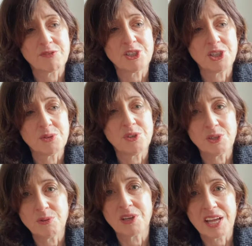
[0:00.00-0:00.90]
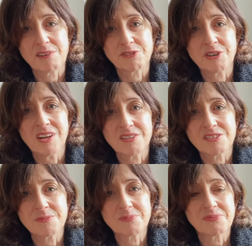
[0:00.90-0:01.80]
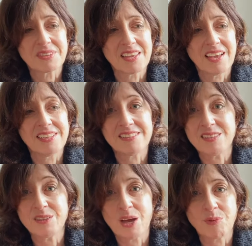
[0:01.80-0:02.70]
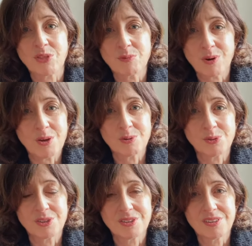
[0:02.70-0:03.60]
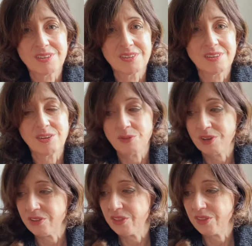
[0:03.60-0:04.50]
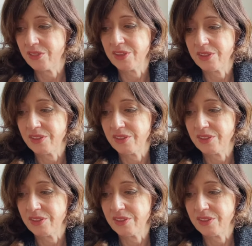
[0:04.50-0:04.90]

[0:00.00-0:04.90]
you, you look after us. And it did that with the road. You know, the